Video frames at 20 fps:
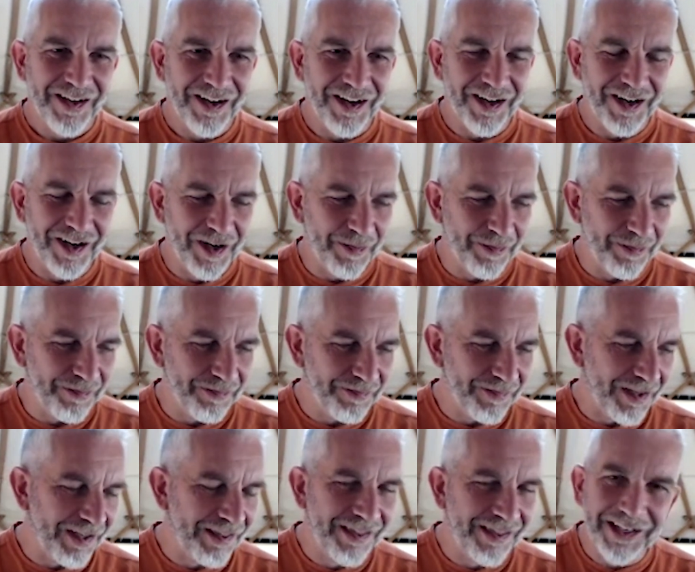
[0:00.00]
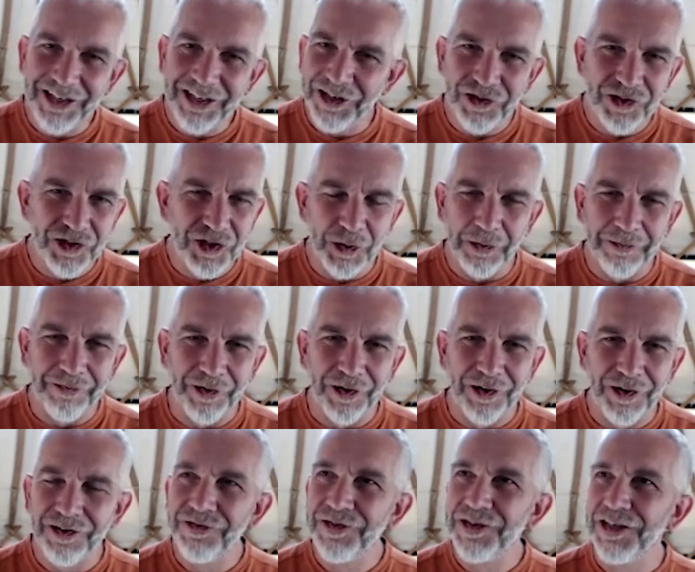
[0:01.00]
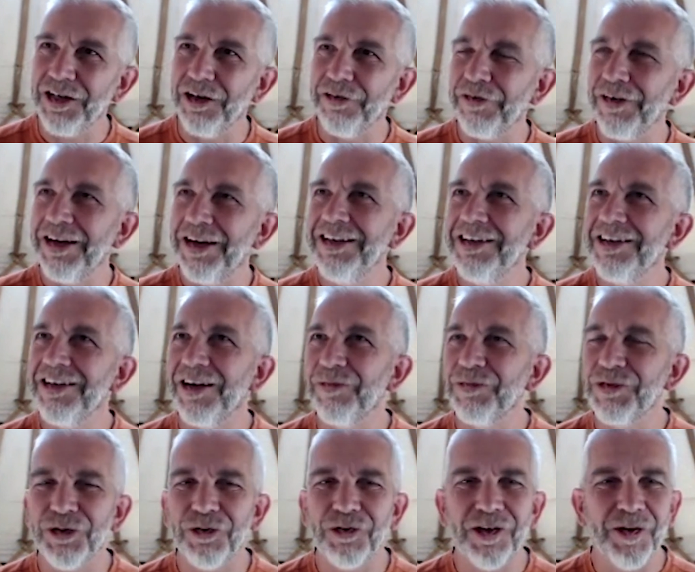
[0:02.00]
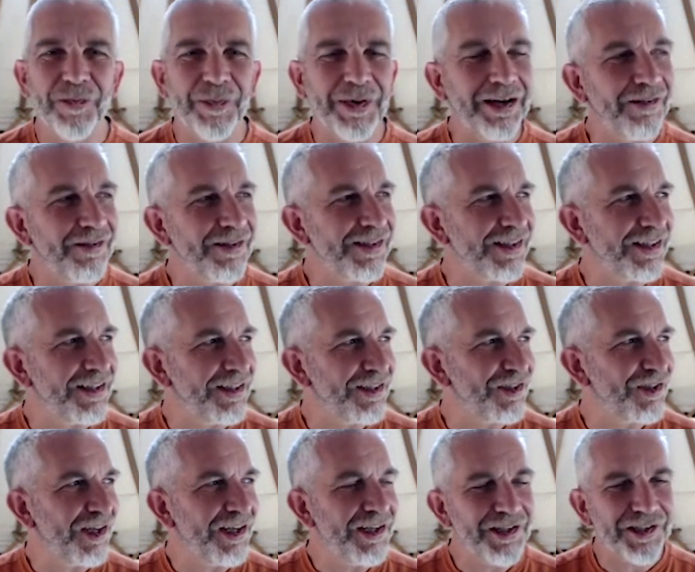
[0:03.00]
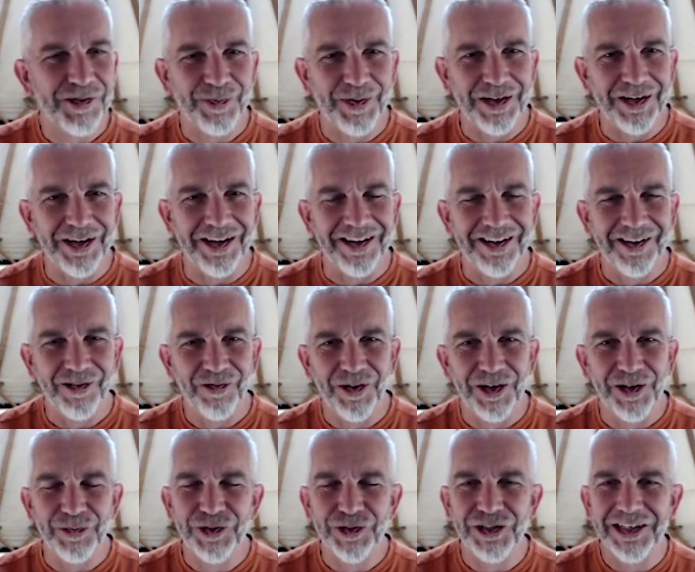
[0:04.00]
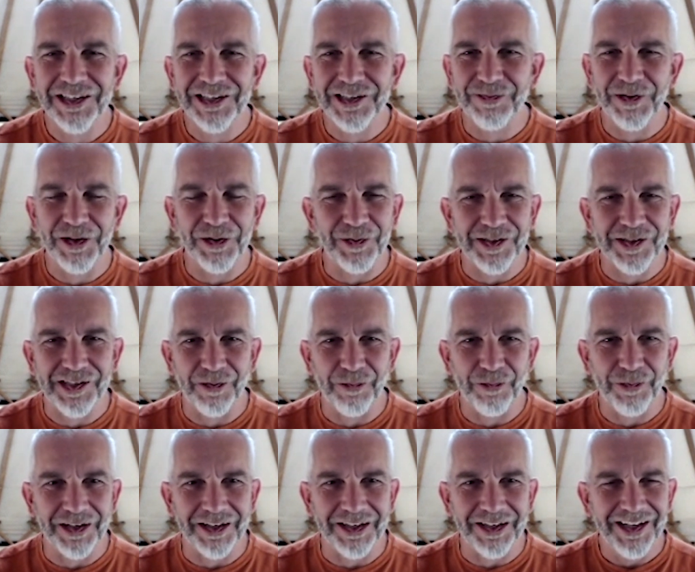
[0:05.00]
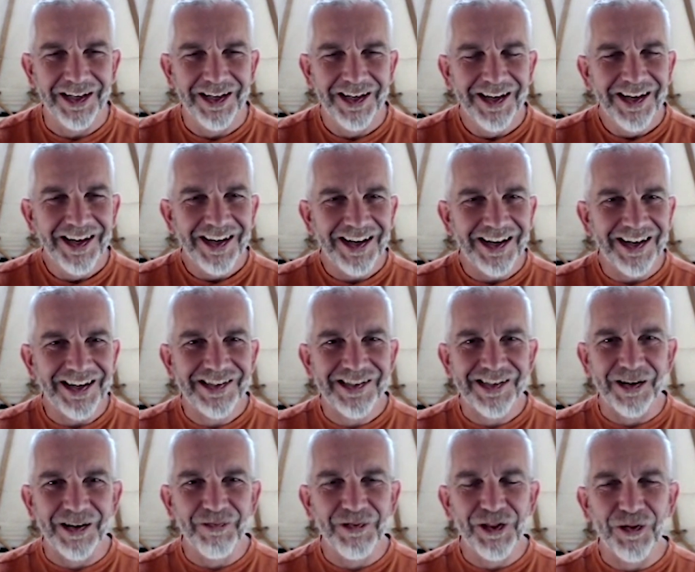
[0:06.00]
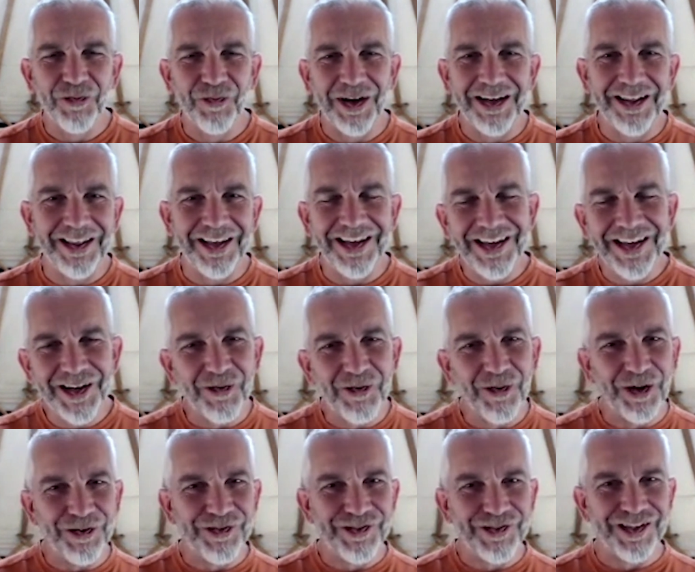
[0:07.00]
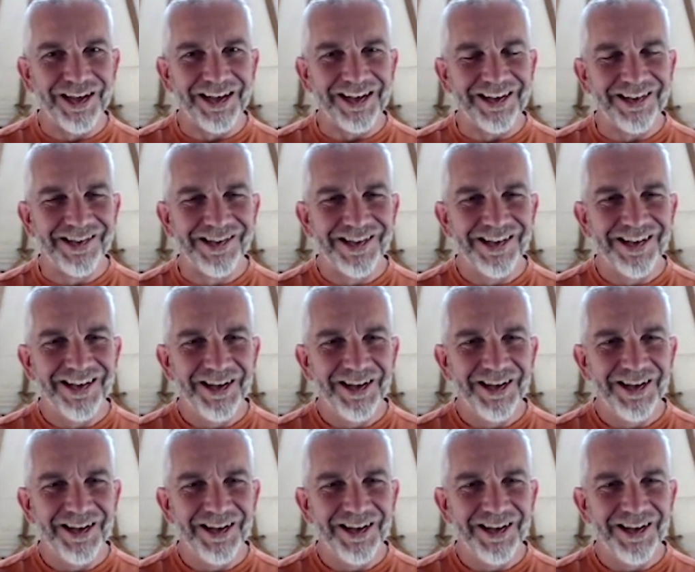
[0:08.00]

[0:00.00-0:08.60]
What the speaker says: I think it's true of a lot of stuff. I ended up talking about Shakespeare, William Shakespeare, with somebody, and some of the way that he quotes things.